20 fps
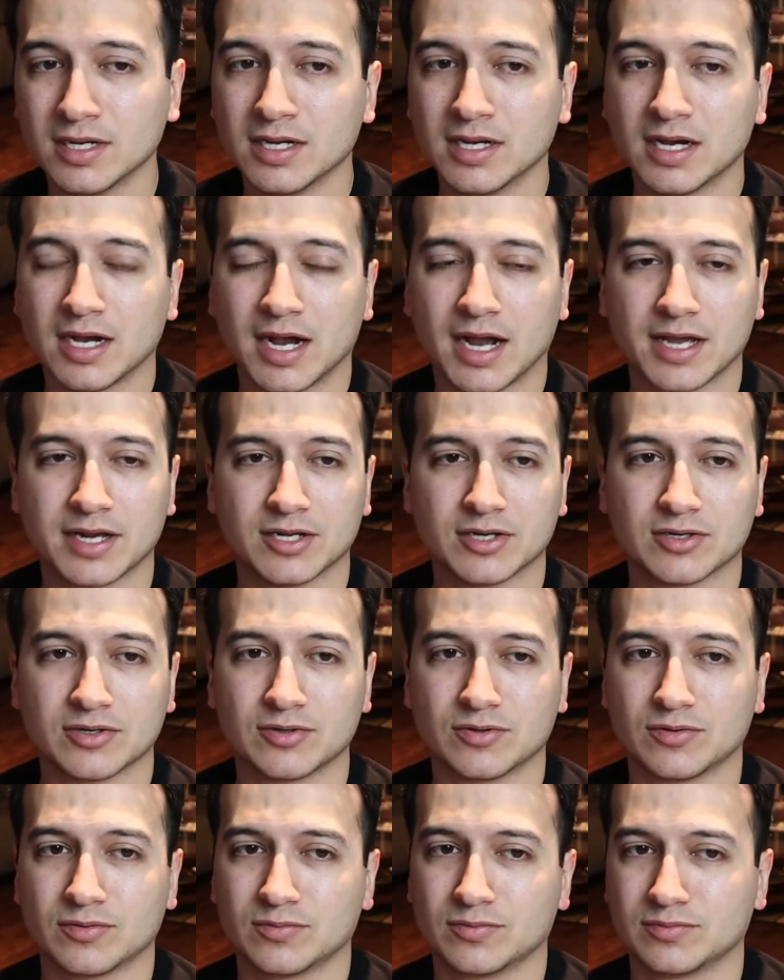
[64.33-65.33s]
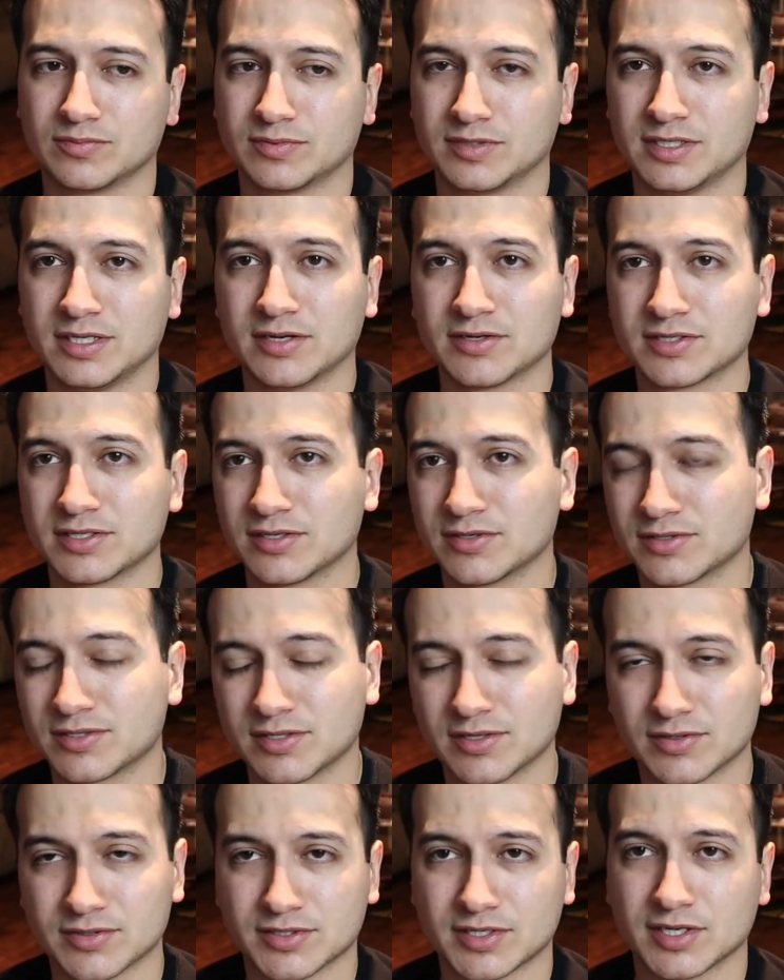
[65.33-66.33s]
I know years and
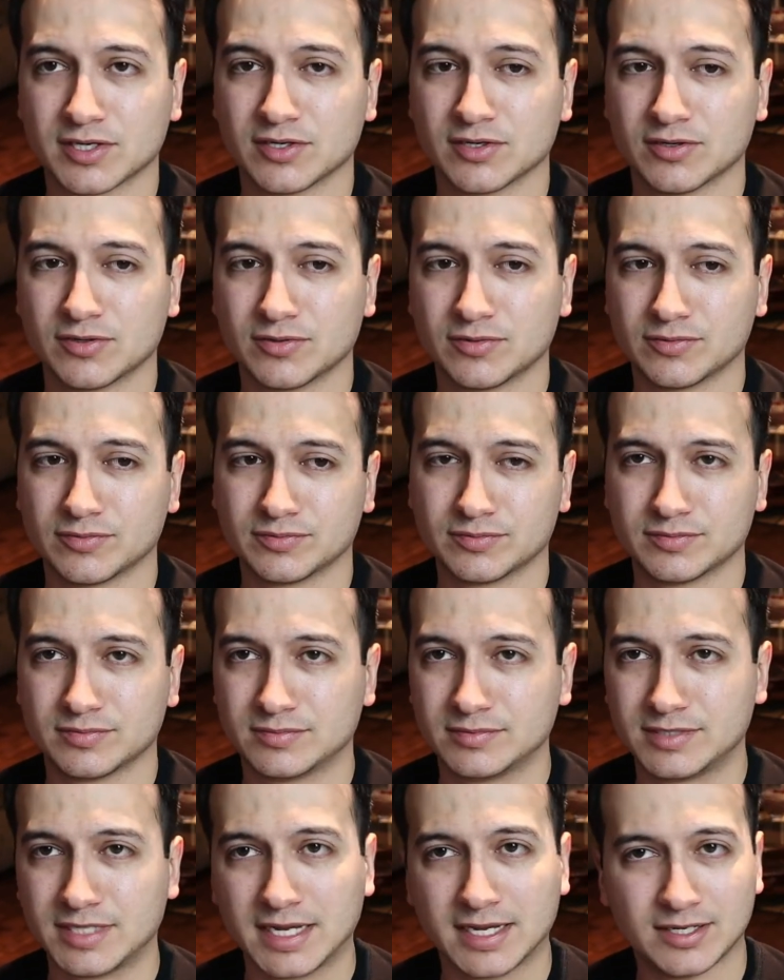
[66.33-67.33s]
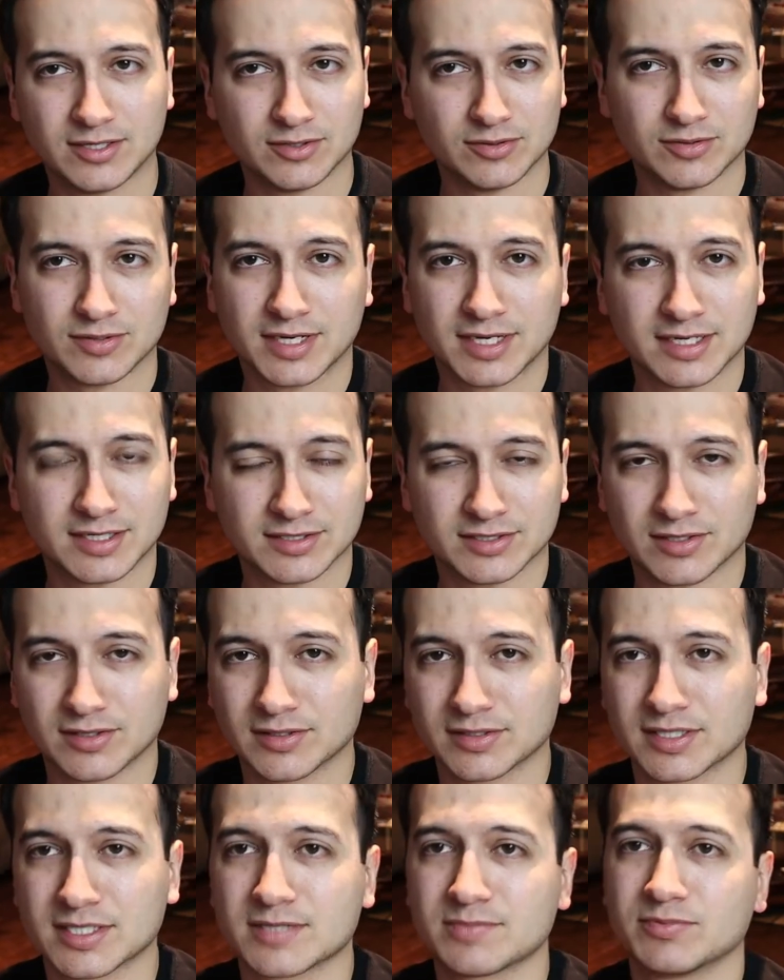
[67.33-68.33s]
years ago, Daniel kind of
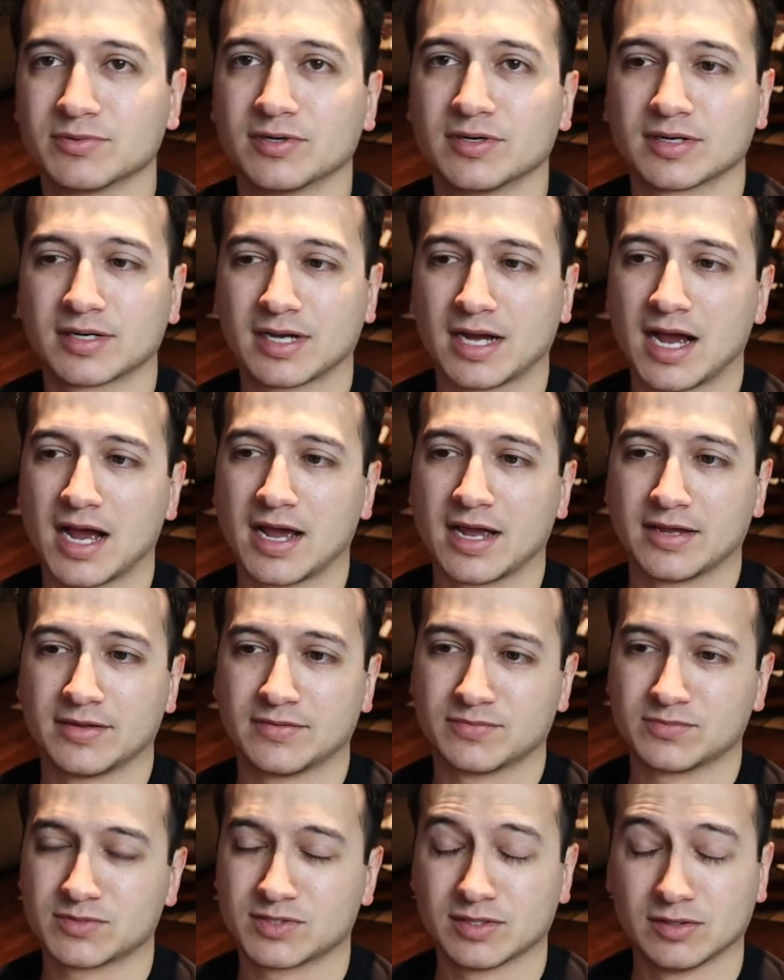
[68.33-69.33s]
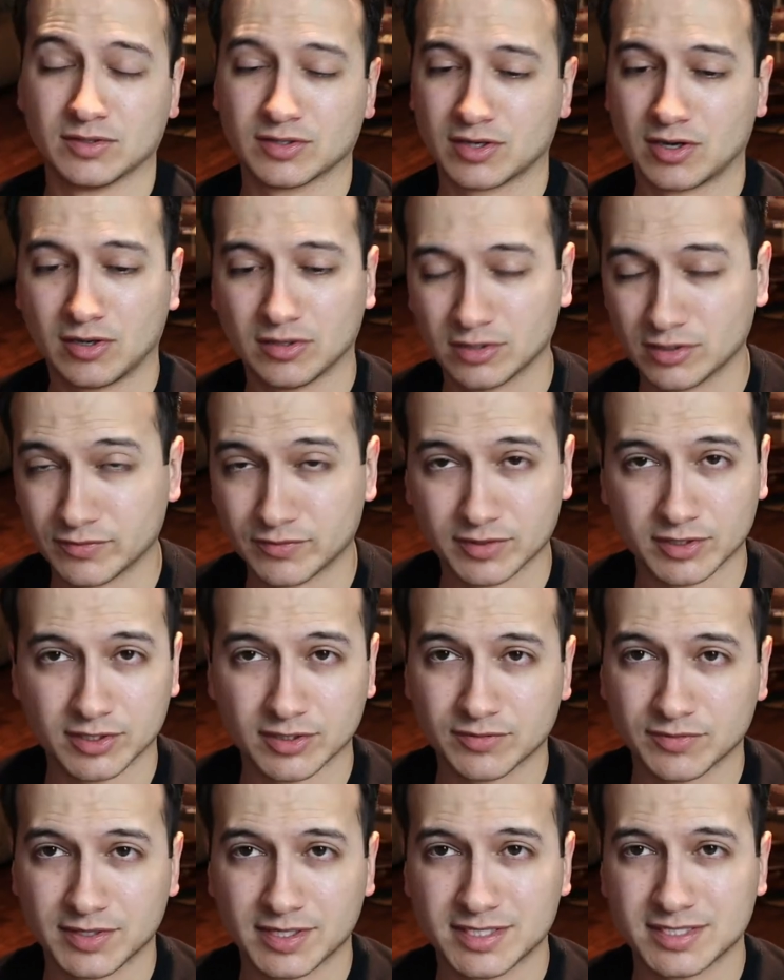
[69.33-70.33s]
dogged this book. I look all over
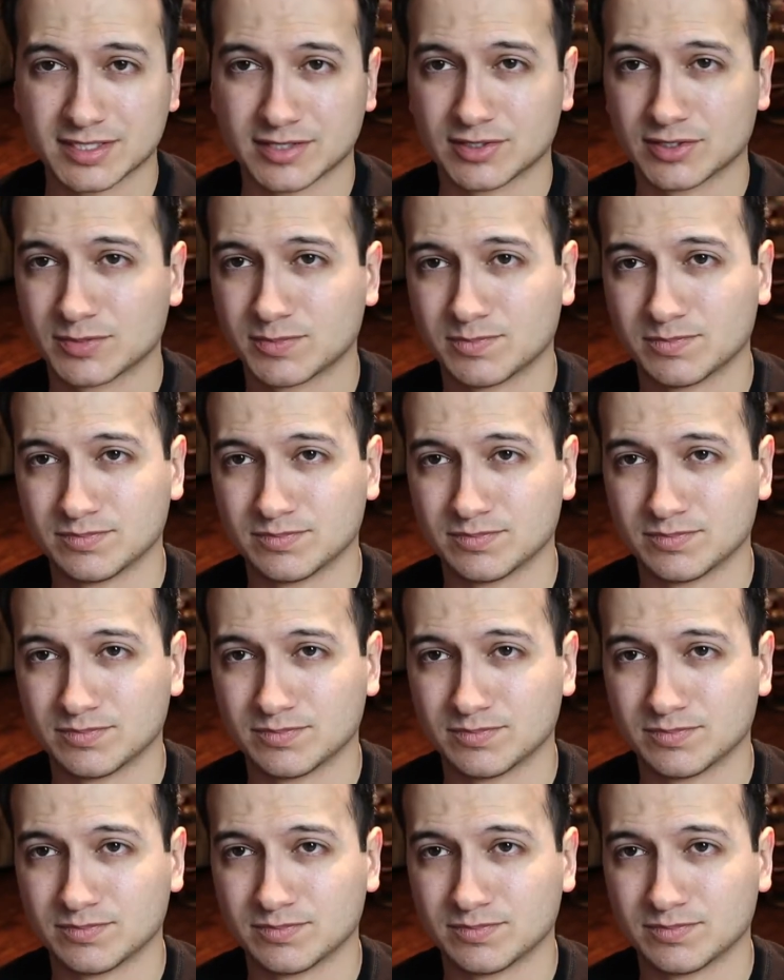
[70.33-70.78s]
Goodreads. There's,